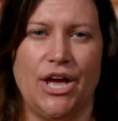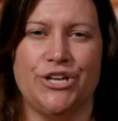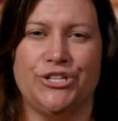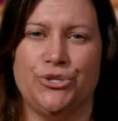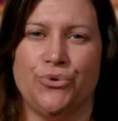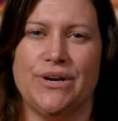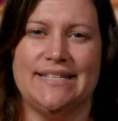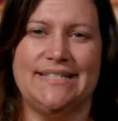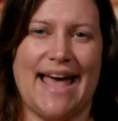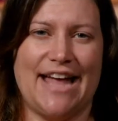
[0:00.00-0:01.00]

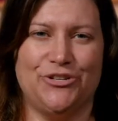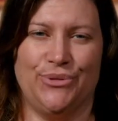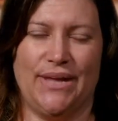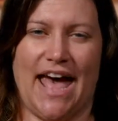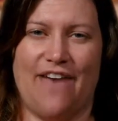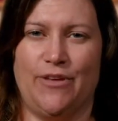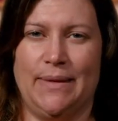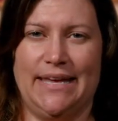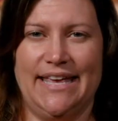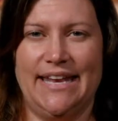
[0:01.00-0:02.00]
Stories naturally have a
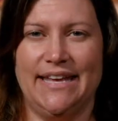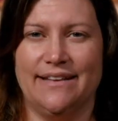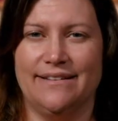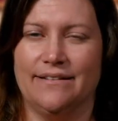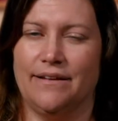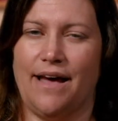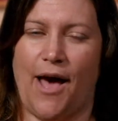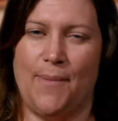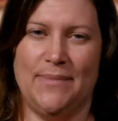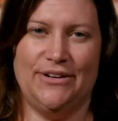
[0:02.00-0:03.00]
beginning,
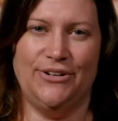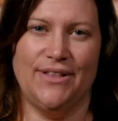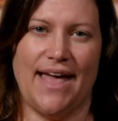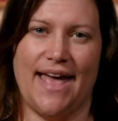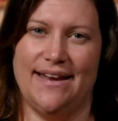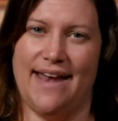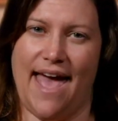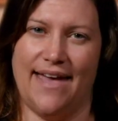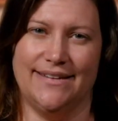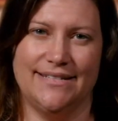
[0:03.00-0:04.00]
a middle, and an
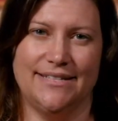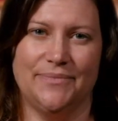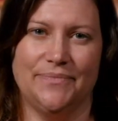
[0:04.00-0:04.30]
end.